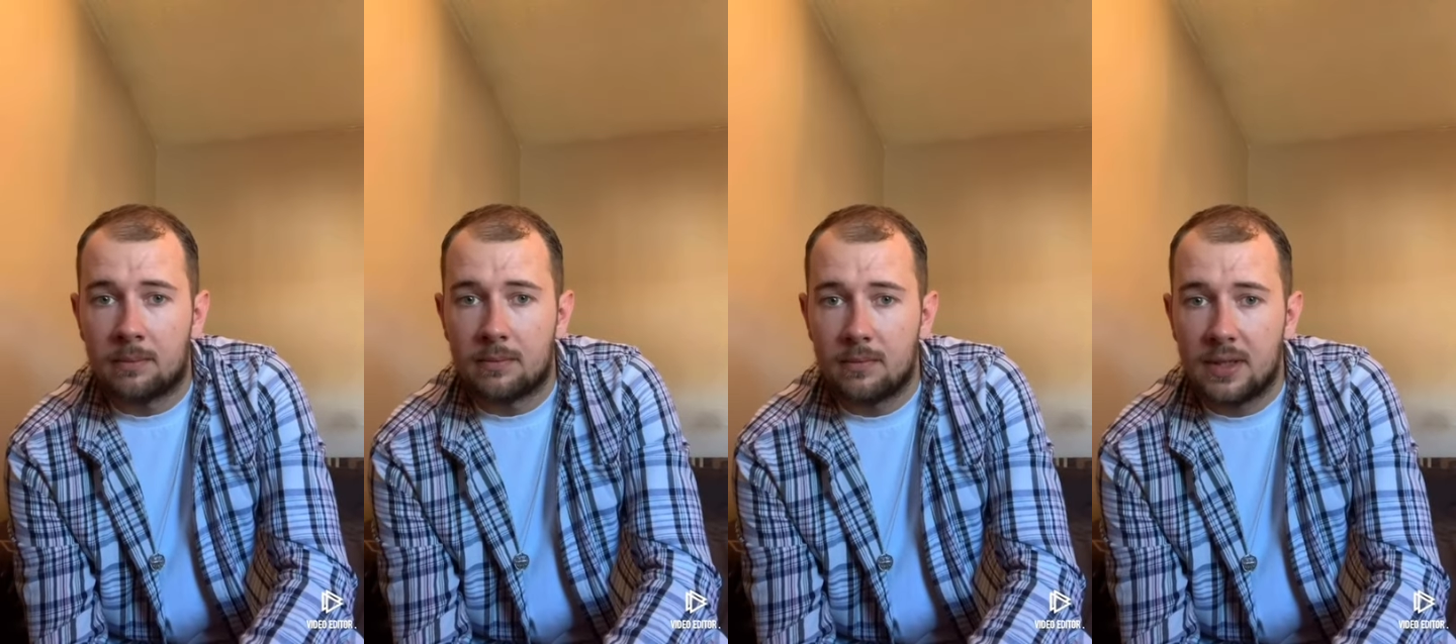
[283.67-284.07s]

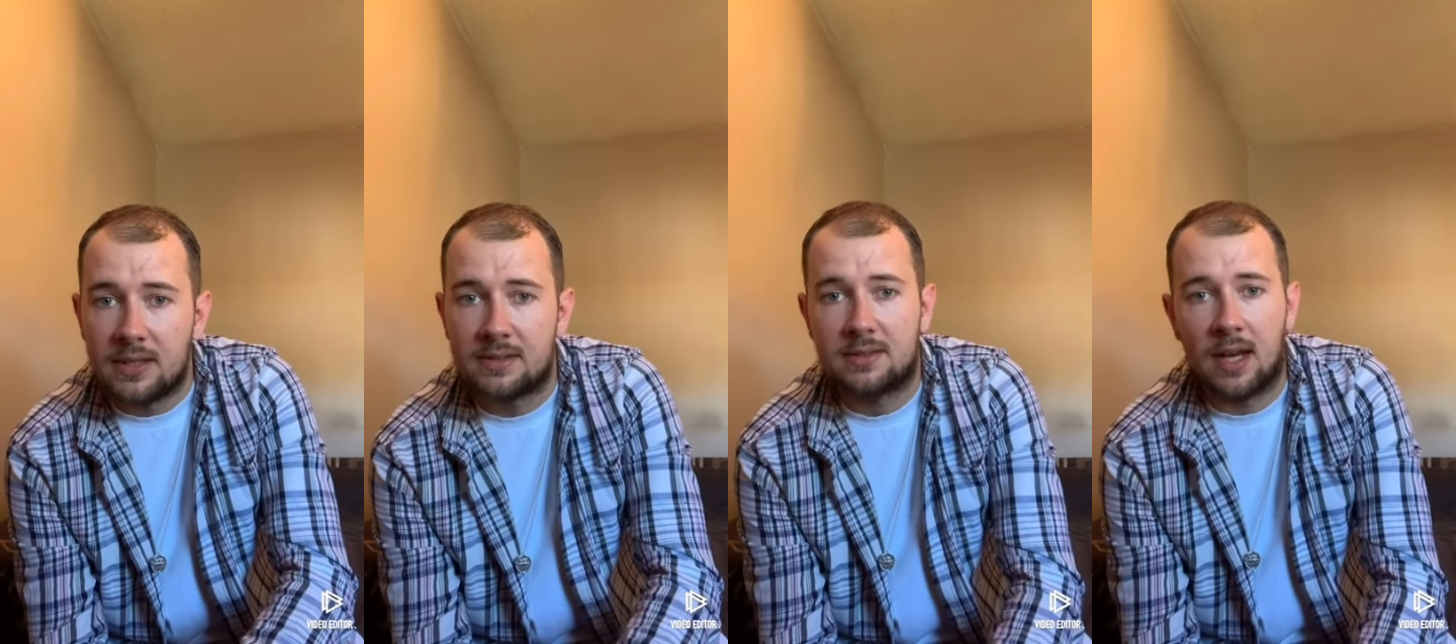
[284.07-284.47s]

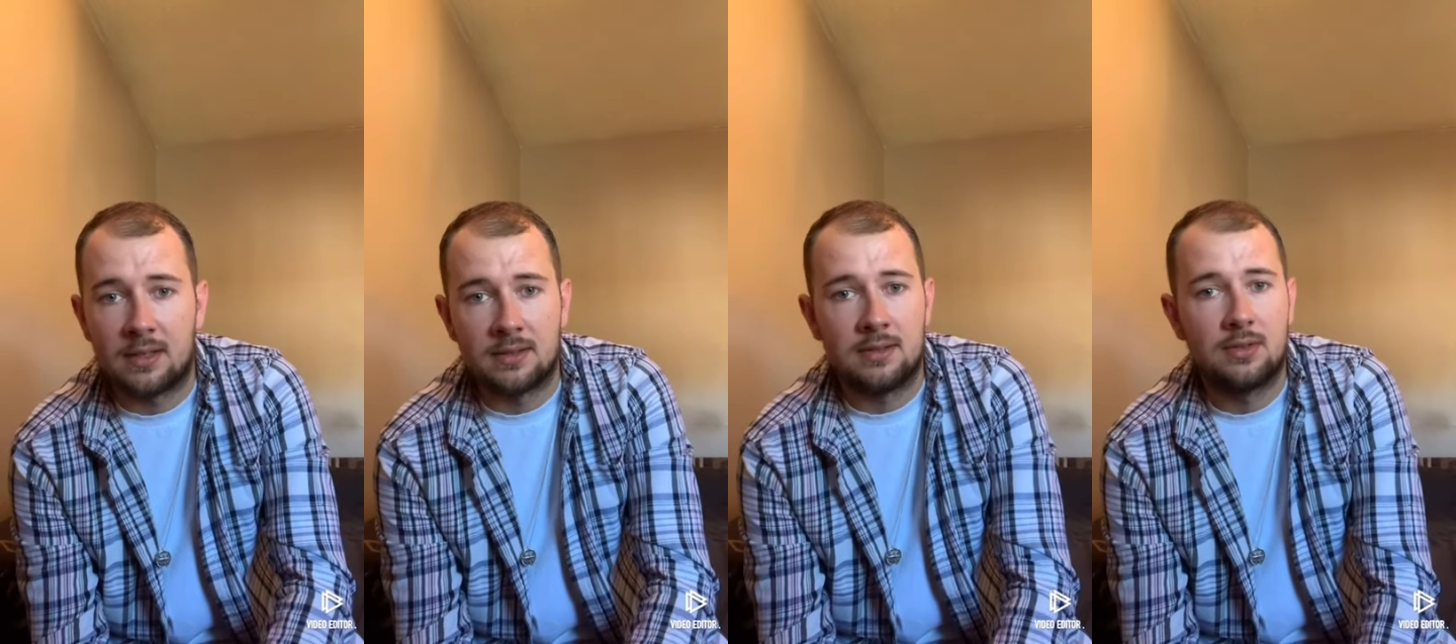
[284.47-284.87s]
It's
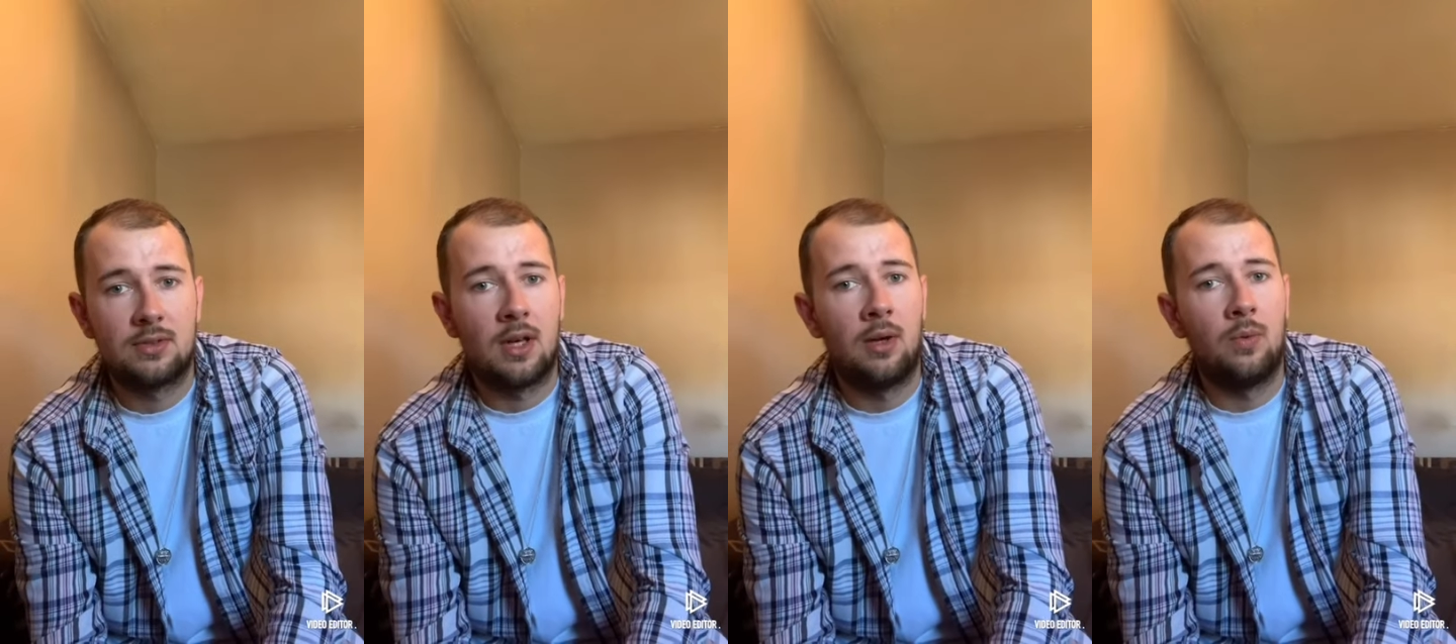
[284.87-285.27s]
done.
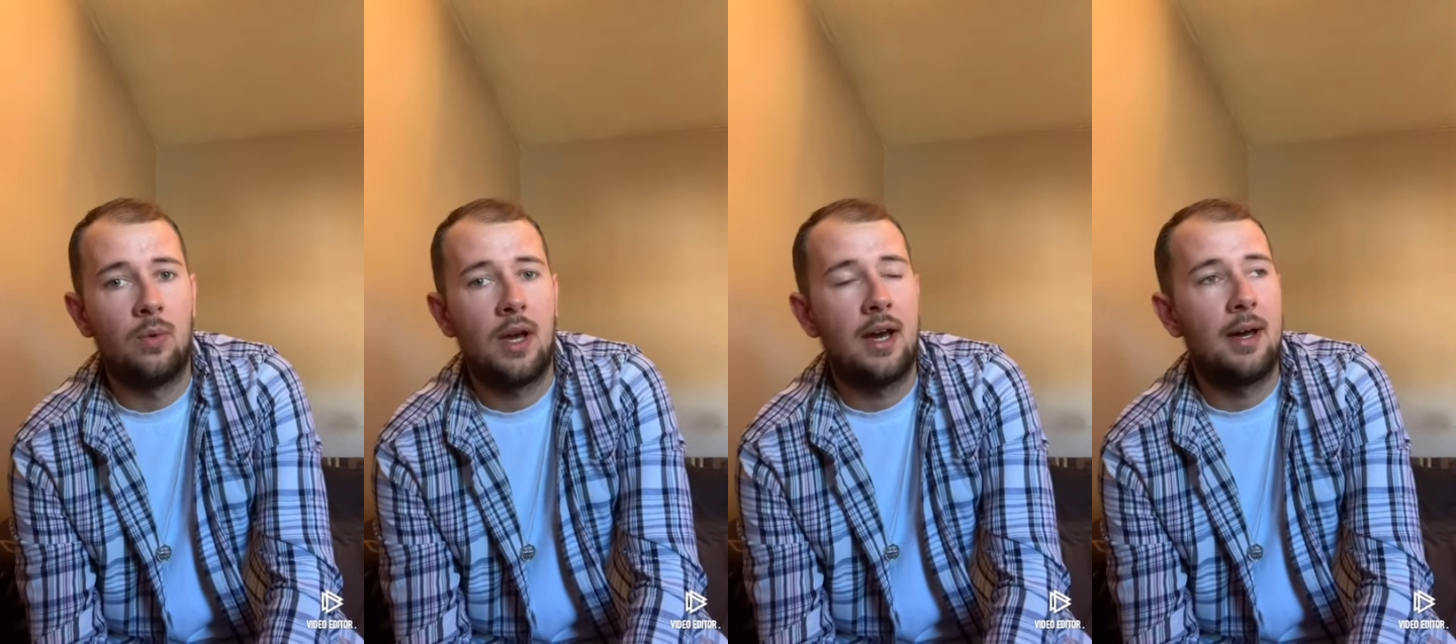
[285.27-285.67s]
So
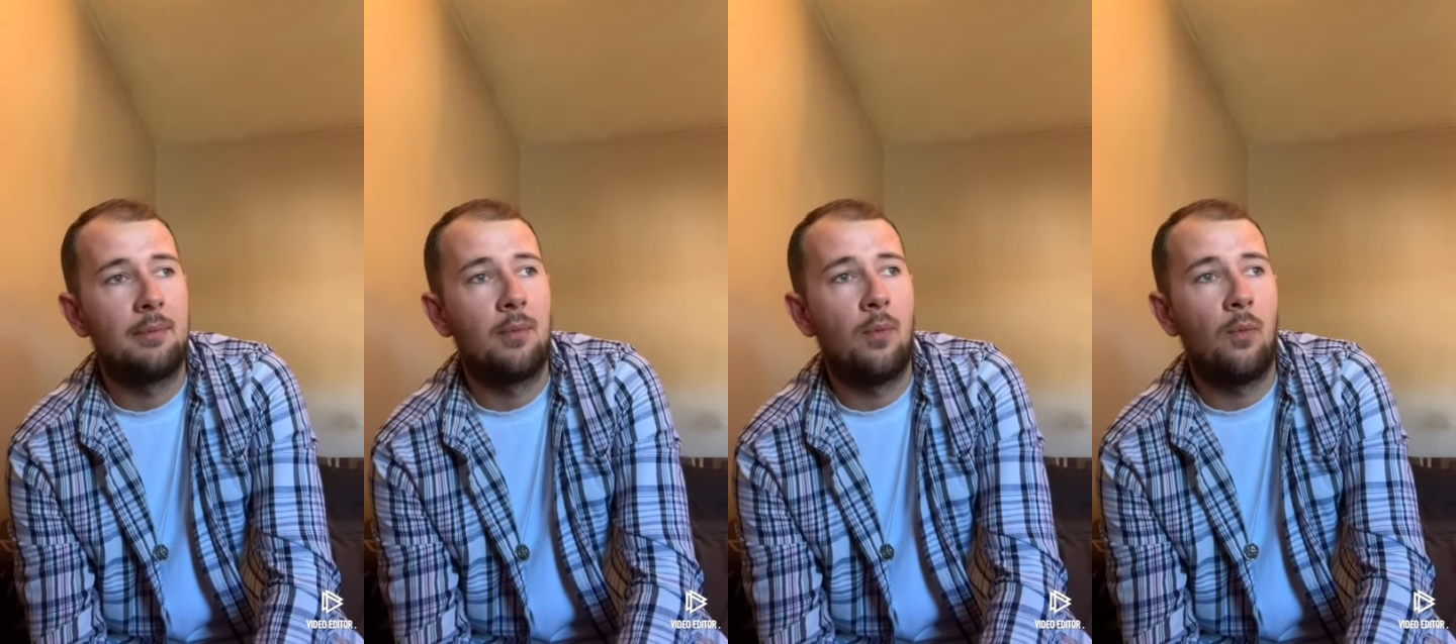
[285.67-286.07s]

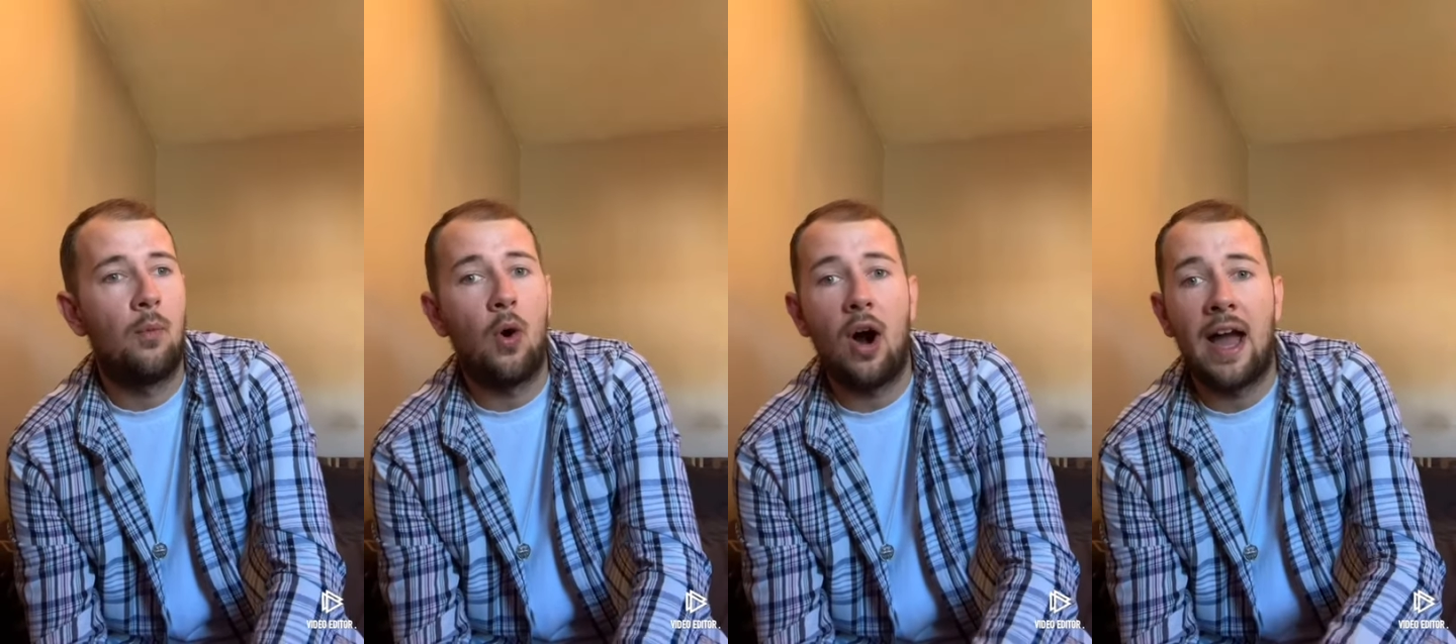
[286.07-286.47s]

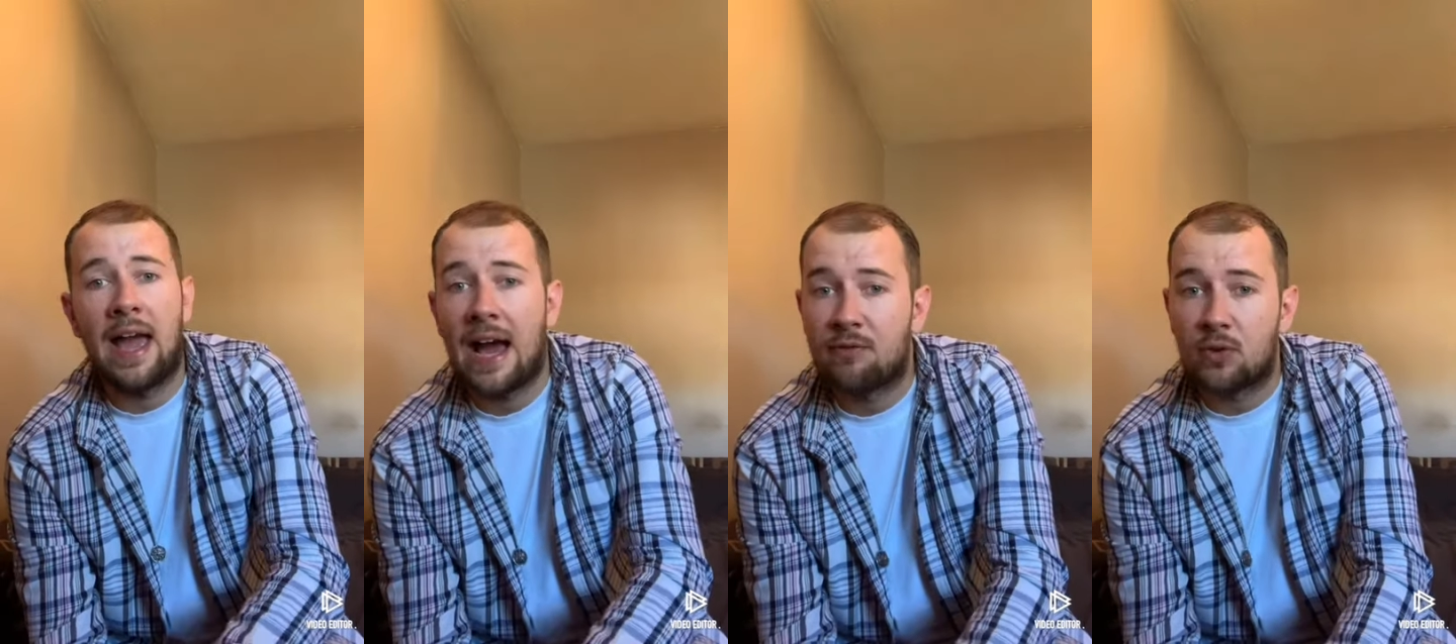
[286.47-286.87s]
what I
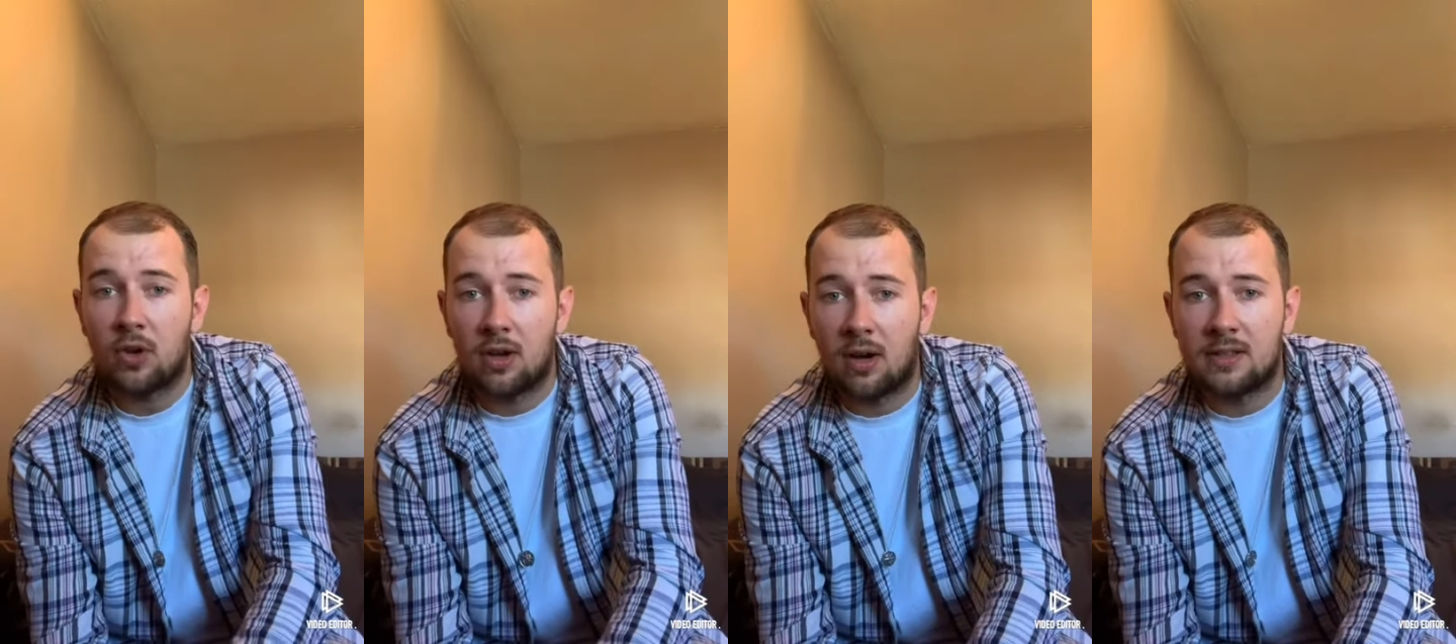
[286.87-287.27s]
have
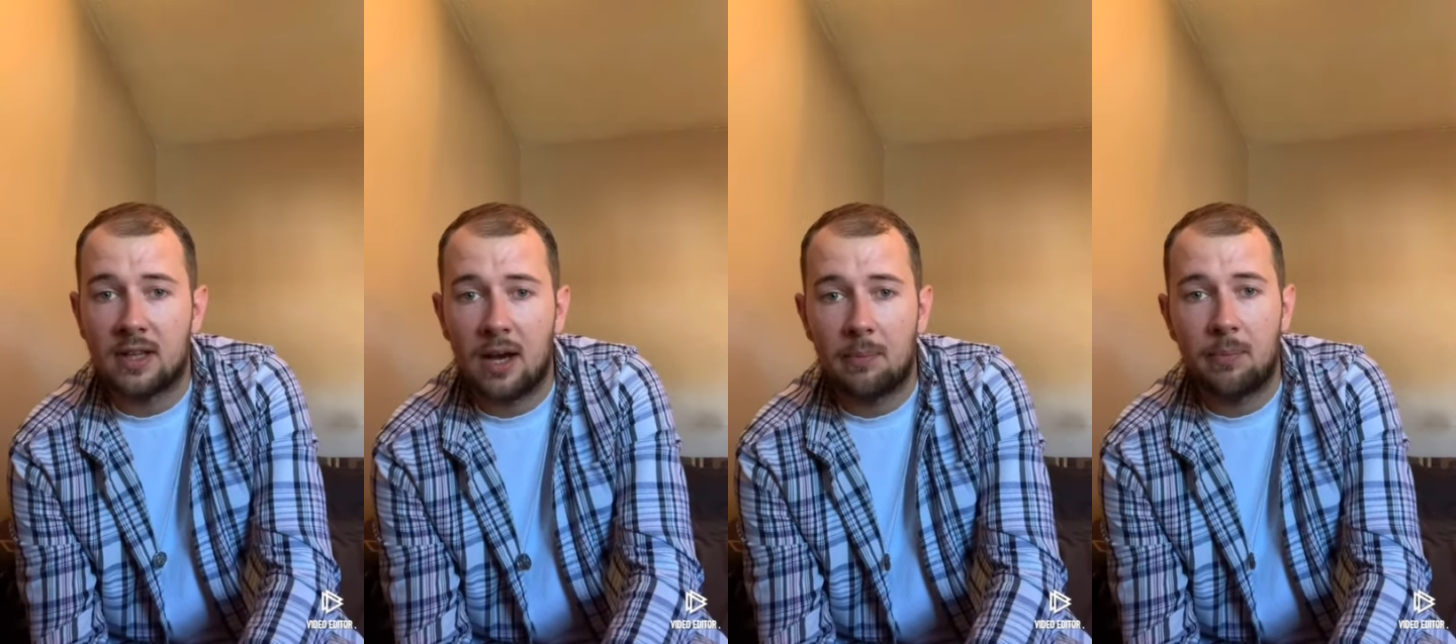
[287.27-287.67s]
got lined
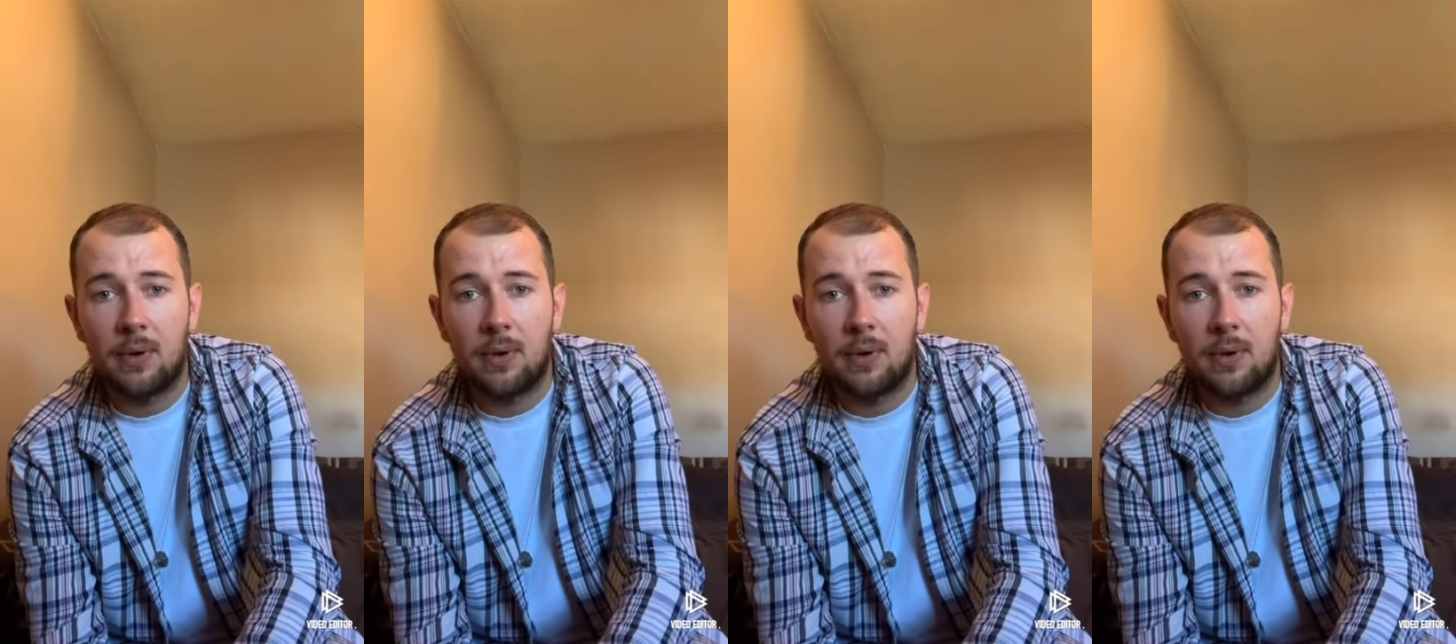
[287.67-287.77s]
up